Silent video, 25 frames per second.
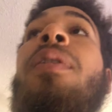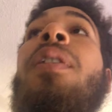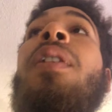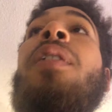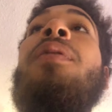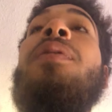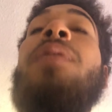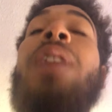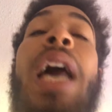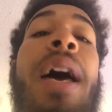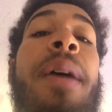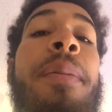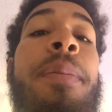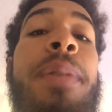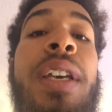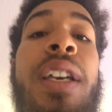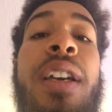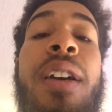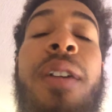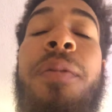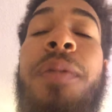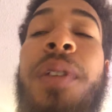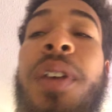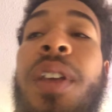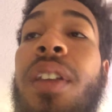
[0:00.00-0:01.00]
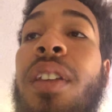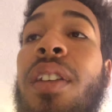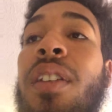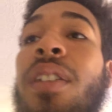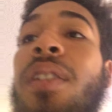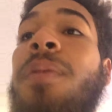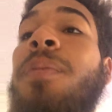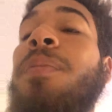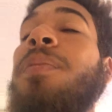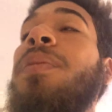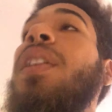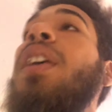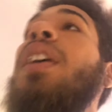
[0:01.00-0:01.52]
of not being a vegan,
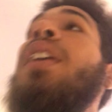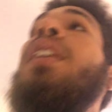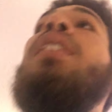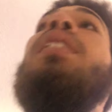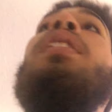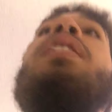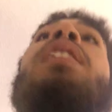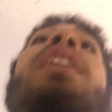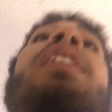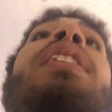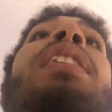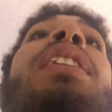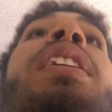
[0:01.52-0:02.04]
and